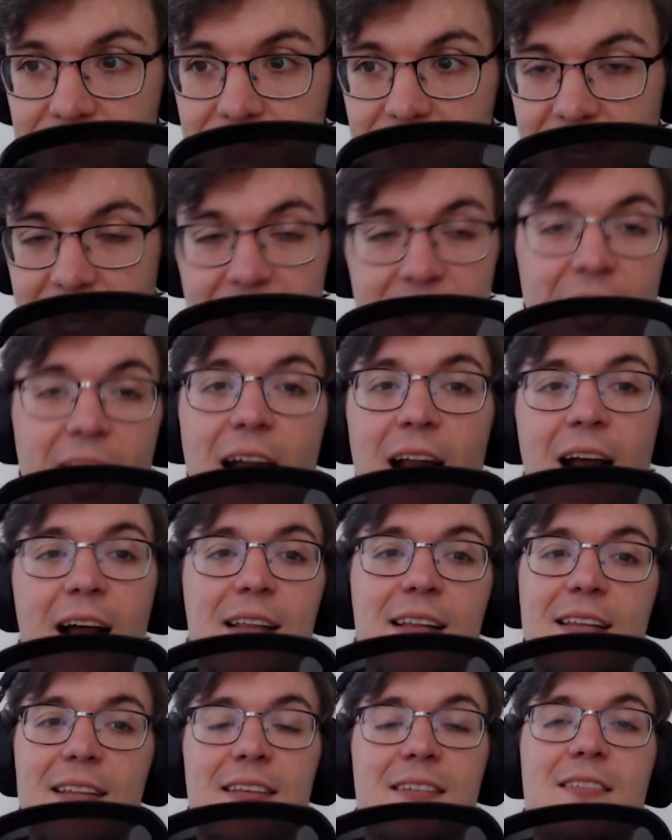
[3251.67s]
Cannot
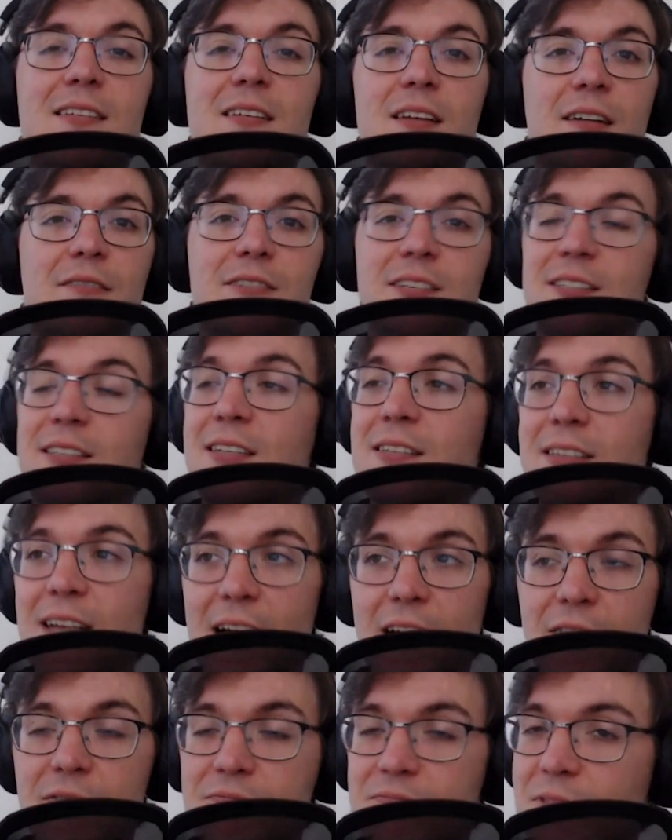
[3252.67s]
highlight this enough, because this
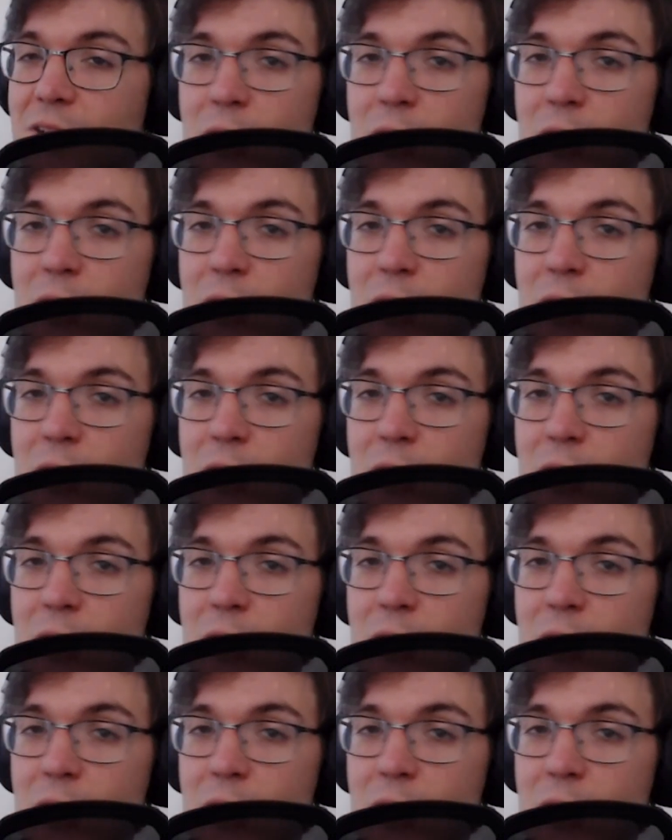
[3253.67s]
kind of